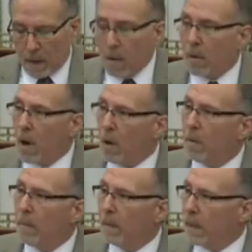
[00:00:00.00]
Our own
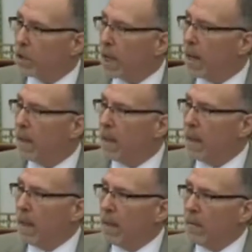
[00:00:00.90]
home at Mishkan,
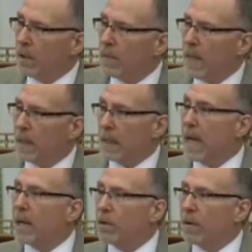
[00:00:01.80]
which means a
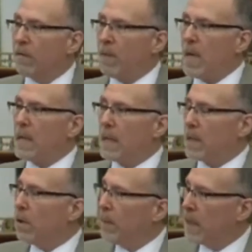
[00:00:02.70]
sanctuary of peace,
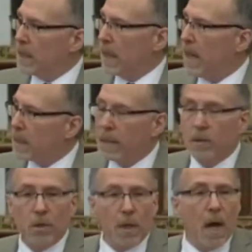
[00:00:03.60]
has opened its gates
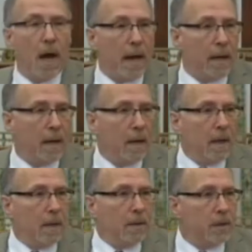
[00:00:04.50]
in July
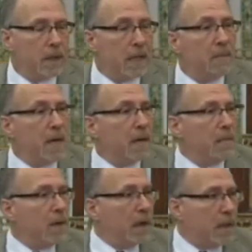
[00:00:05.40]
to CB
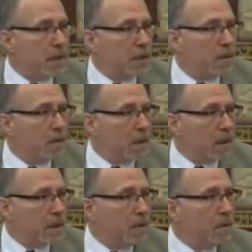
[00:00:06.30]
Community School,
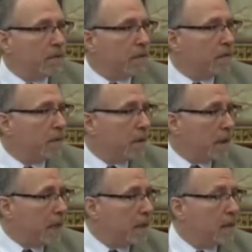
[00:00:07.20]
a school for
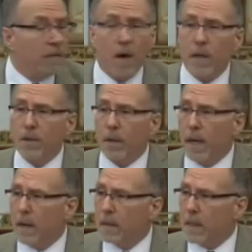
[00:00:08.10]
kids in the foster
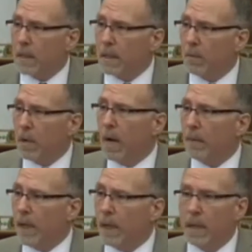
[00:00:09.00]
care system,
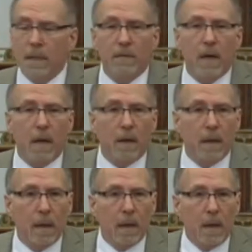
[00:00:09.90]
predominantly kids of
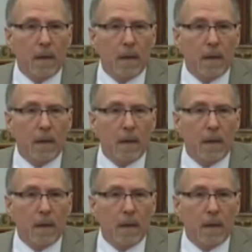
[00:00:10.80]
color.